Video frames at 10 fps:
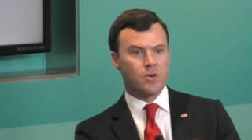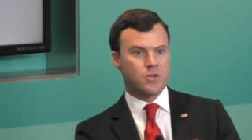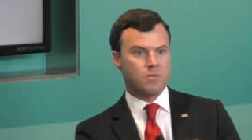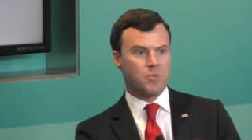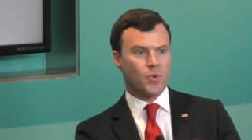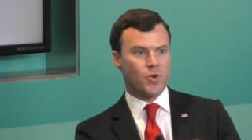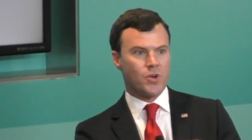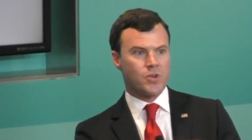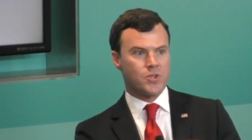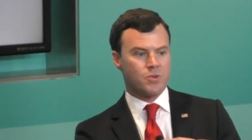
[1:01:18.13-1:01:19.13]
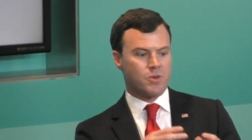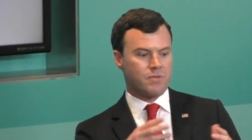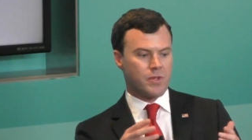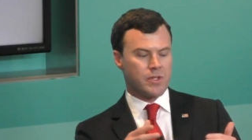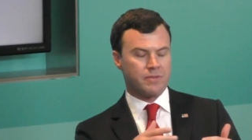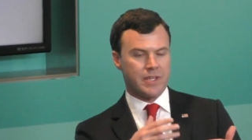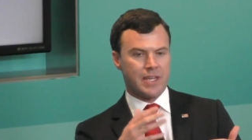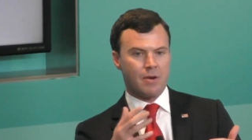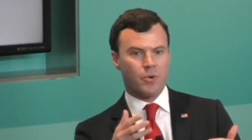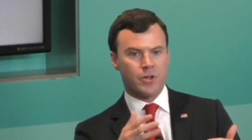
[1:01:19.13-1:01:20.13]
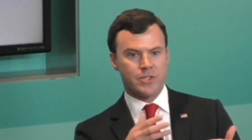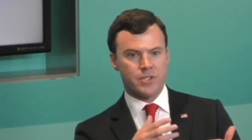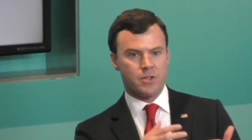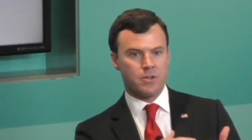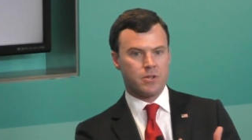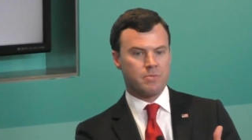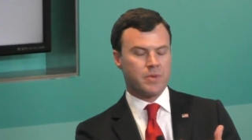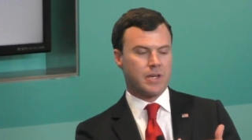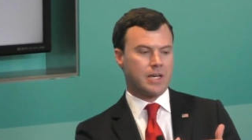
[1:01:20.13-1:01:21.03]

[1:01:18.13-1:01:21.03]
or supporters who are involved in networks in Europe.